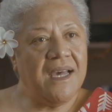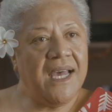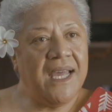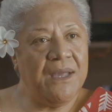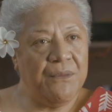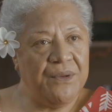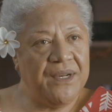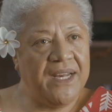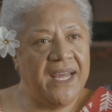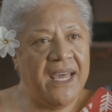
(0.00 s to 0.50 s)

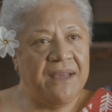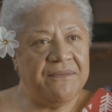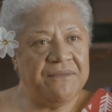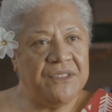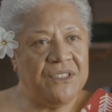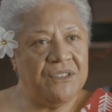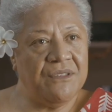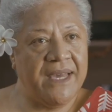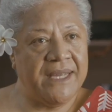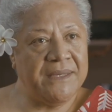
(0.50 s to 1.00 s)
I would
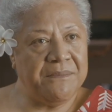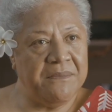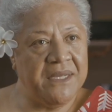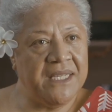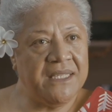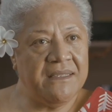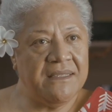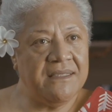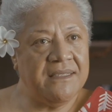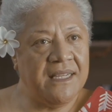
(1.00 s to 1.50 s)
have to
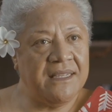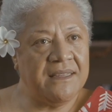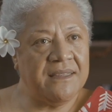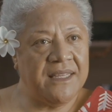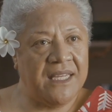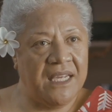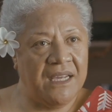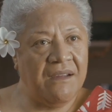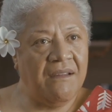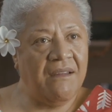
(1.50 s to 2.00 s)
admit
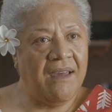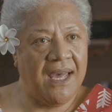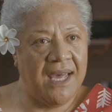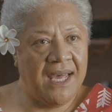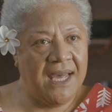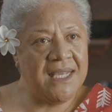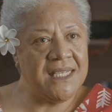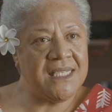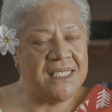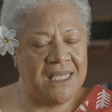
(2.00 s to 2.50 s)
that there
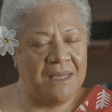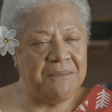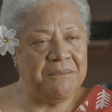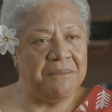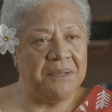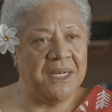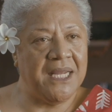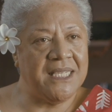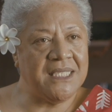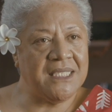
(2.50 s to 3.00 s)
are
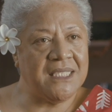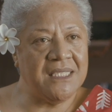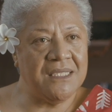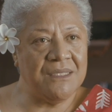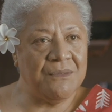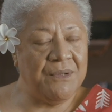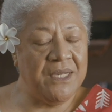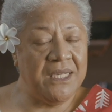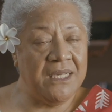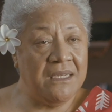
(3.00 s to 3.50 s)
some
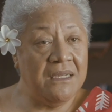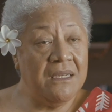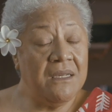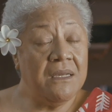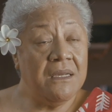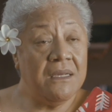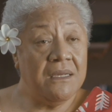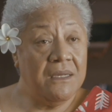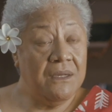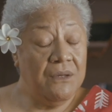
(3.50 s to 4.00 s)
places where
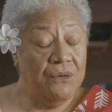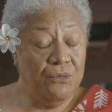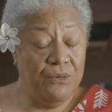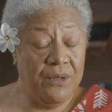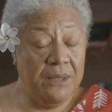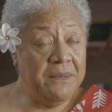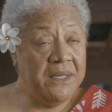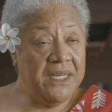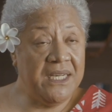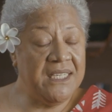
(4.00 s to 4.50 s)

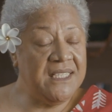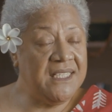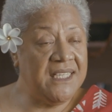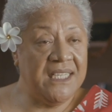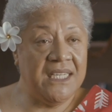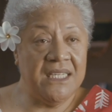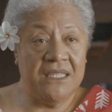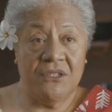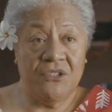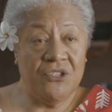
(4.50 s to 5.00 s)
women
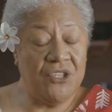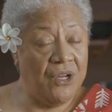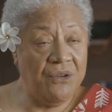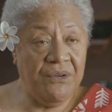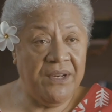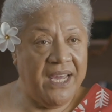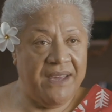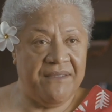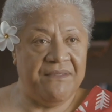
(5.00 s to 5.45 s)
indeed don't